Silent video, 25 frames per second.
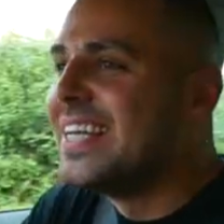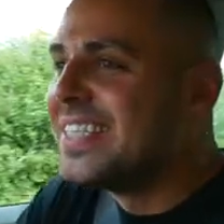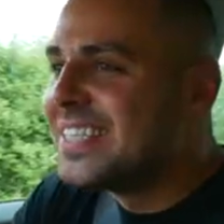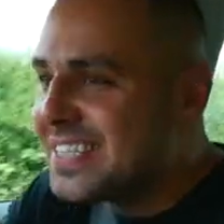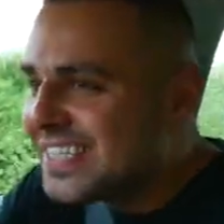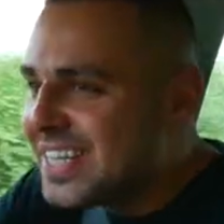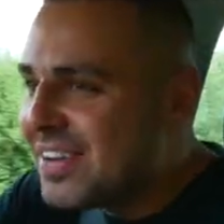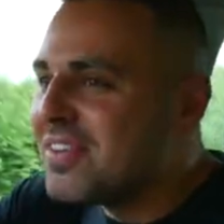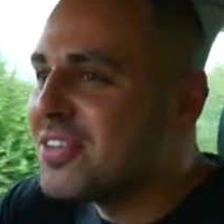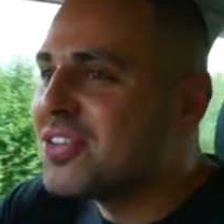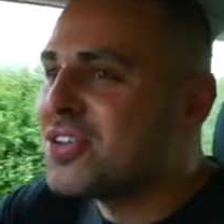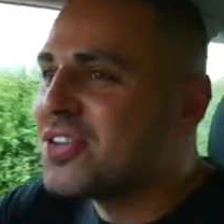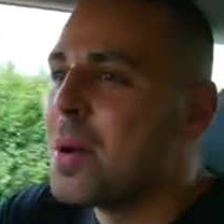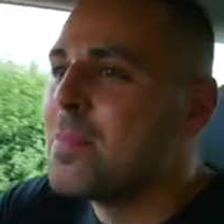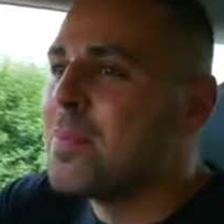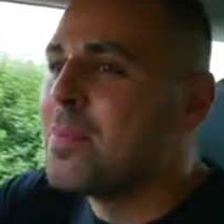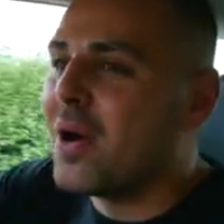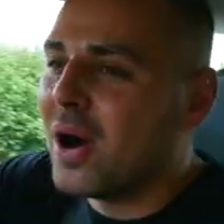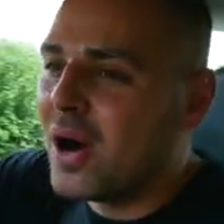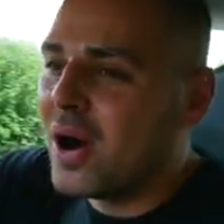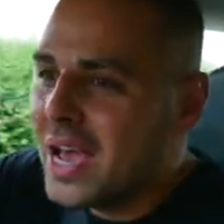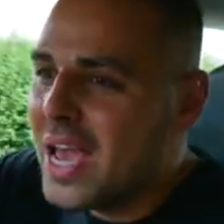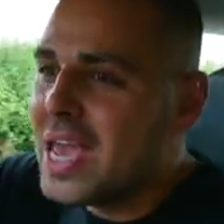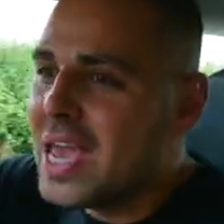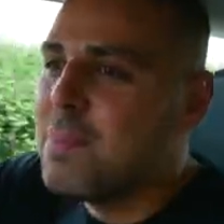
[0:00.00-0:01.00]
Civic Type
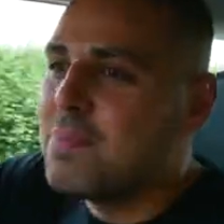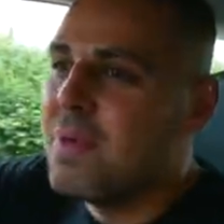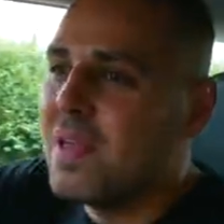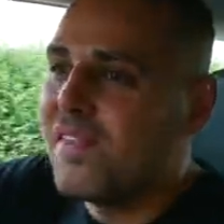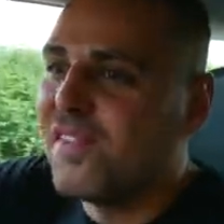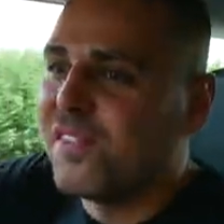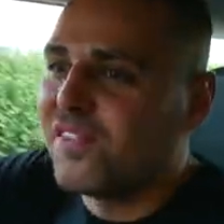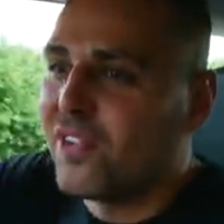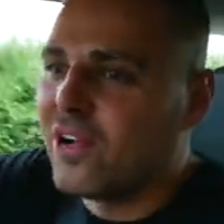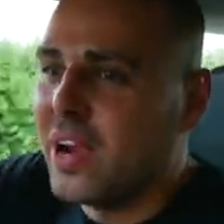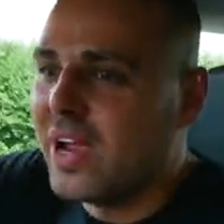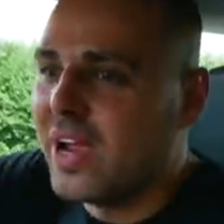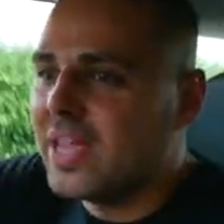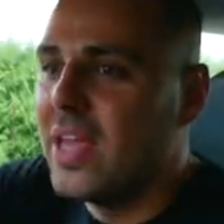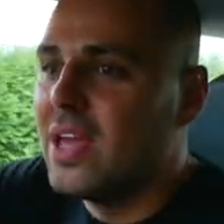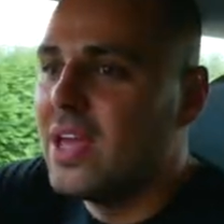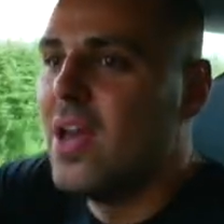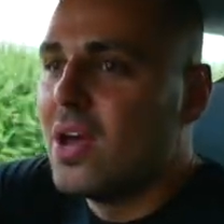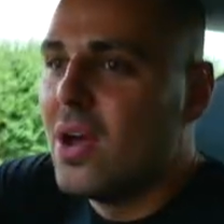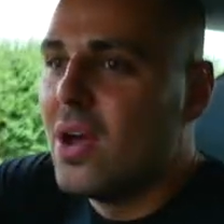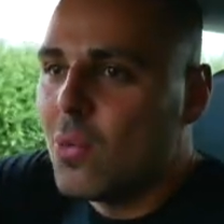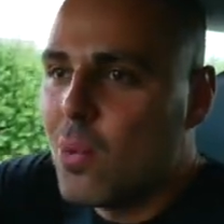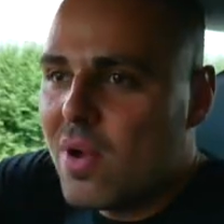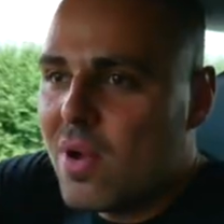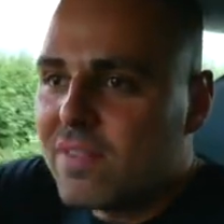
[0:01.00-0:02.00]
R, EP3,
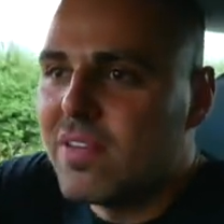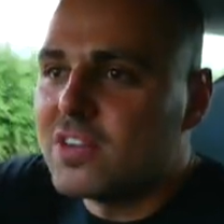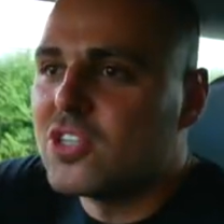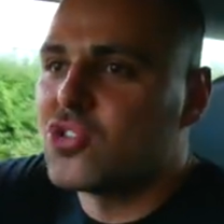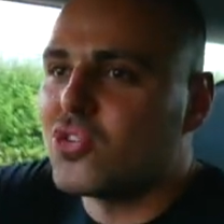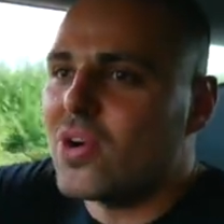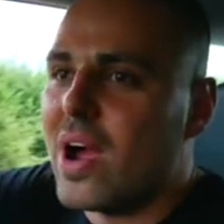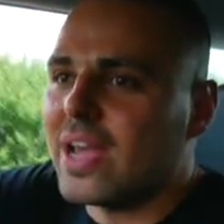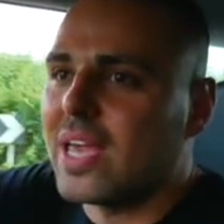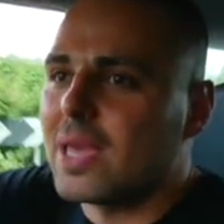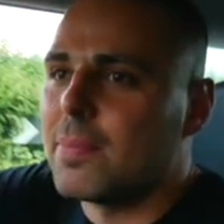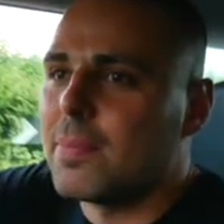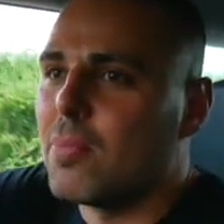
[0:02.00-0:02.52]
with a draggy